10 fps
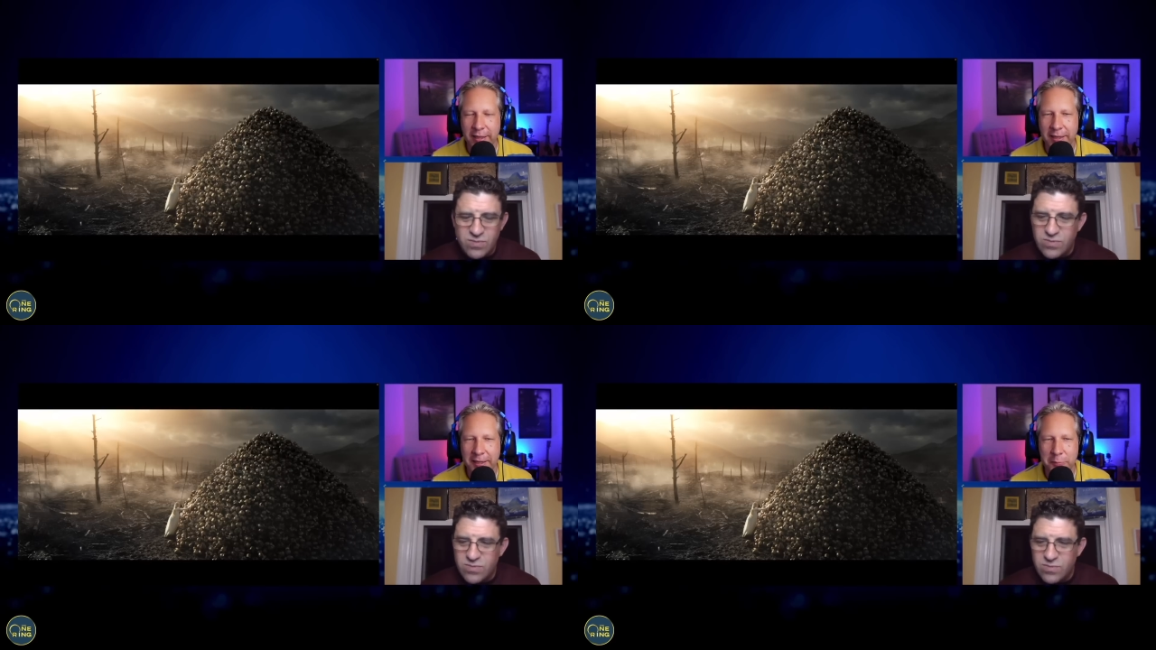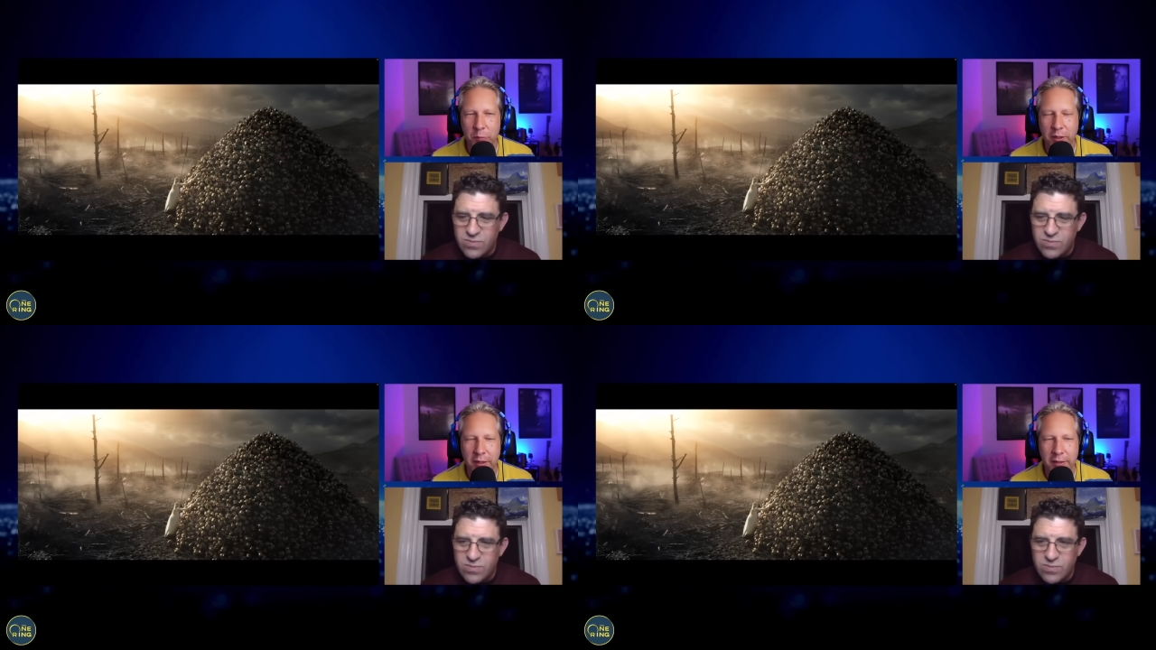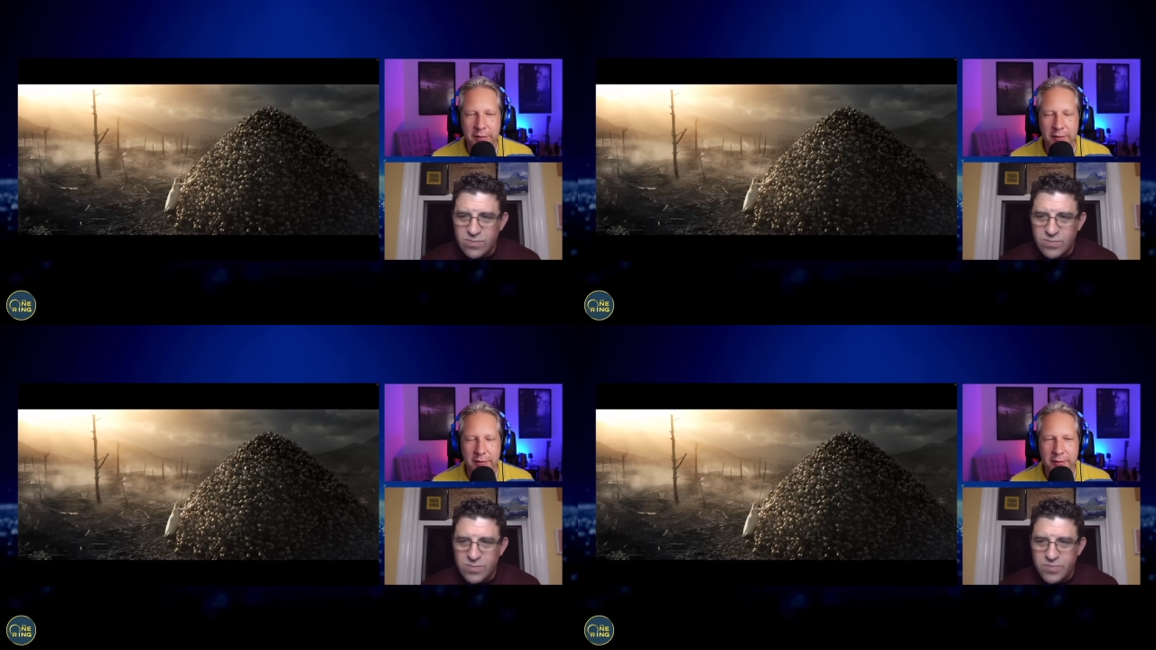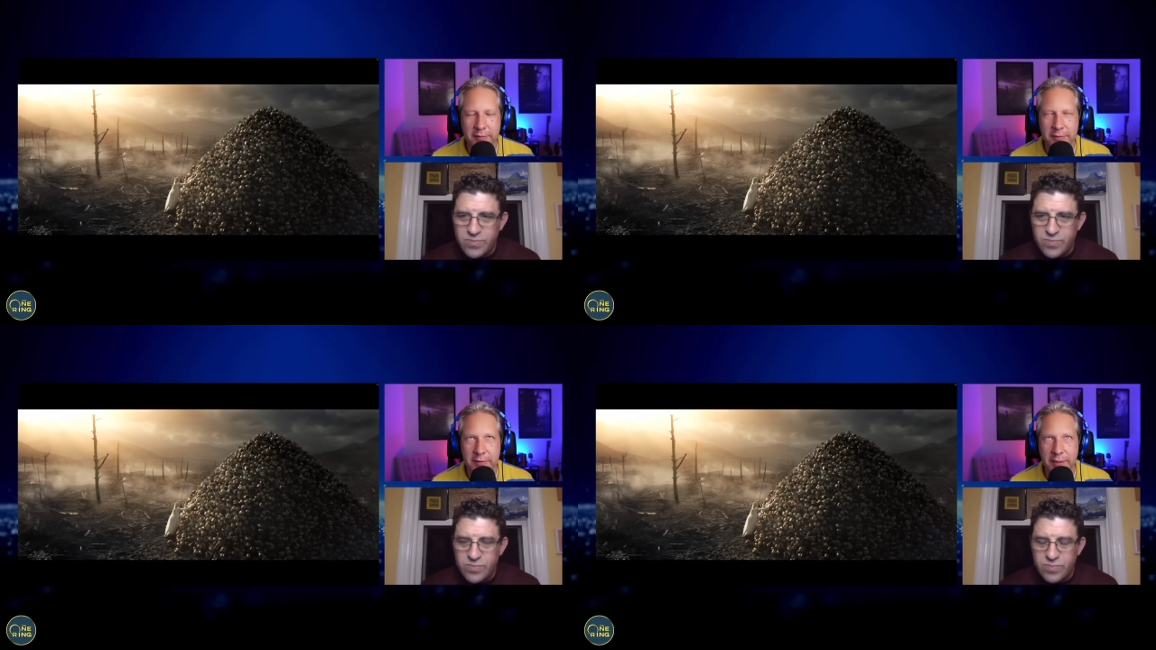Speaker 1: um, uh,
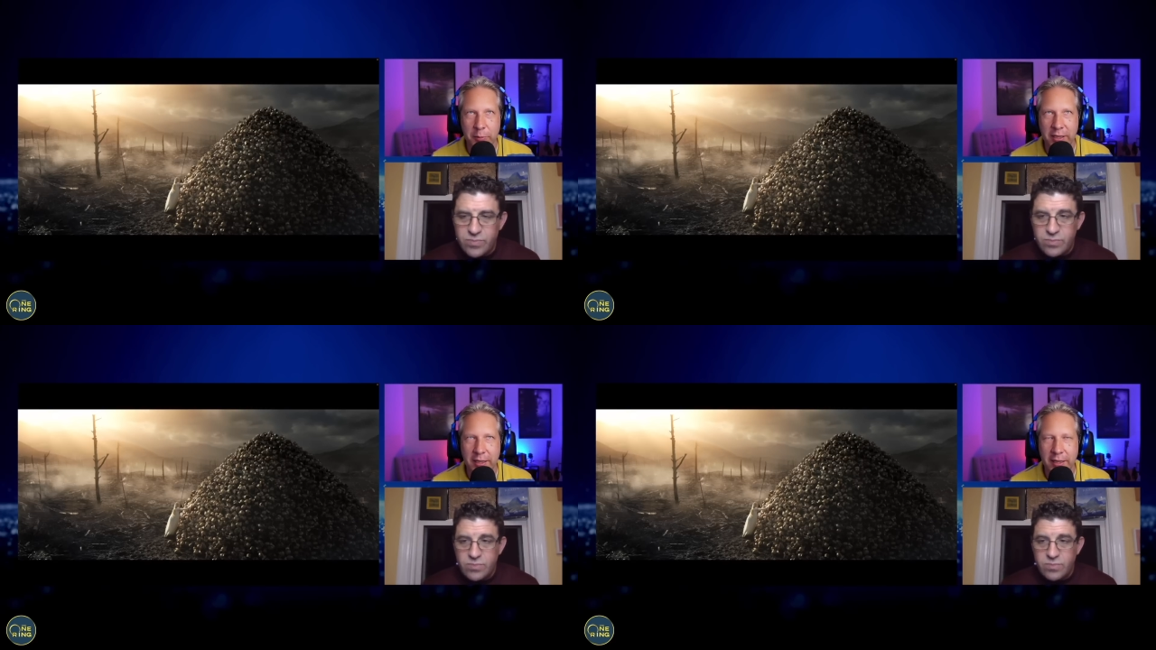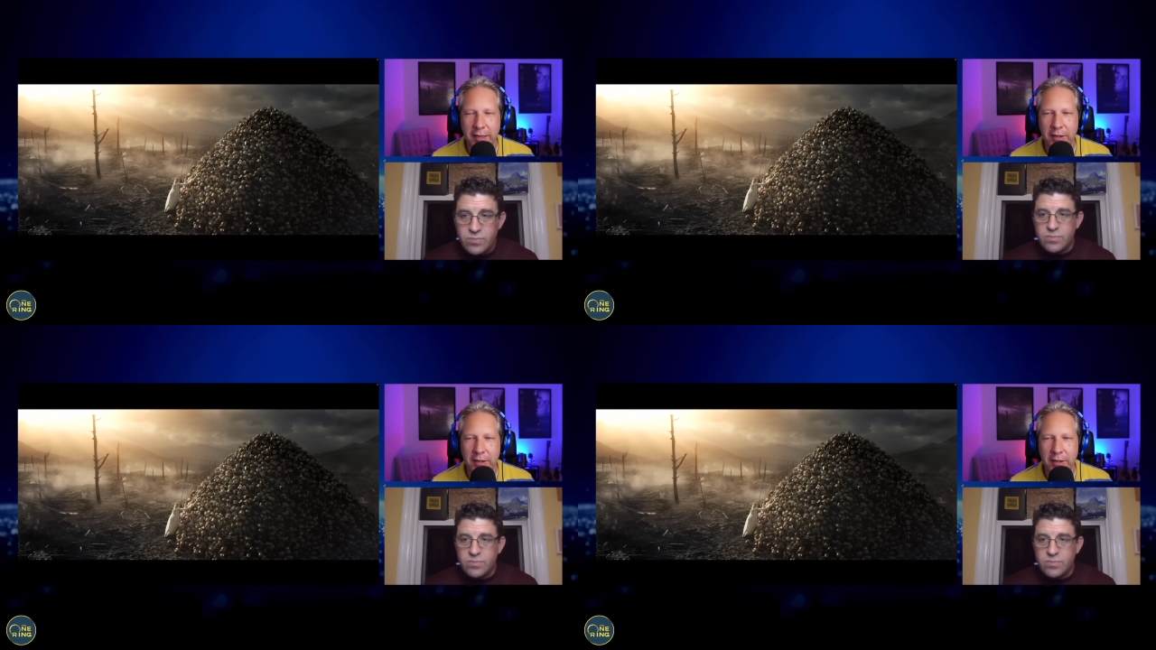Gimli and